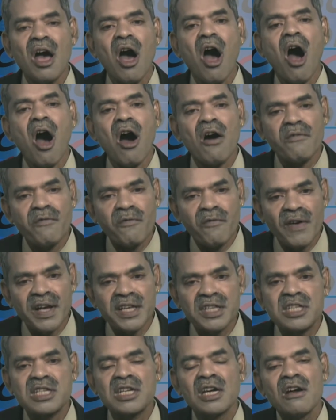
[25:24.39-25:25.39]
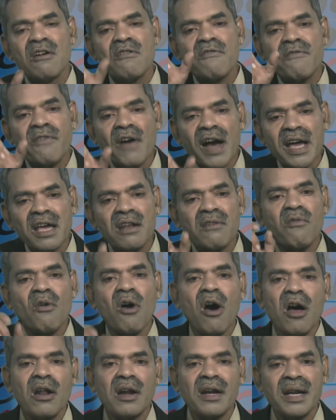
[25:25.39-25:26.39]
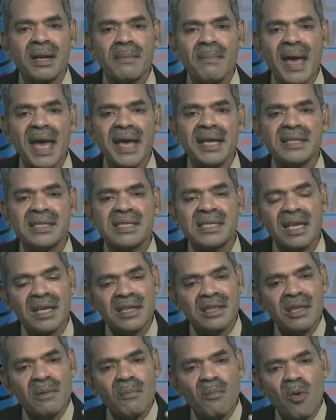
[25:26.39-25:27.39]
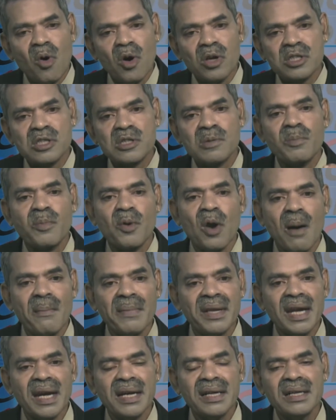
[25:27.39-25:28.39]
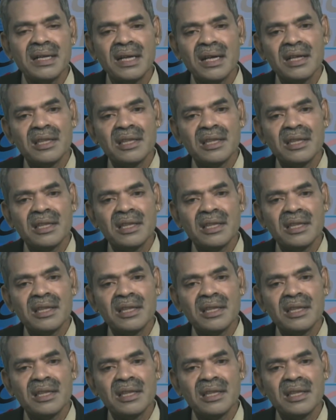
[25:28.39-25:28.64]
of which firewall remains the most prominent,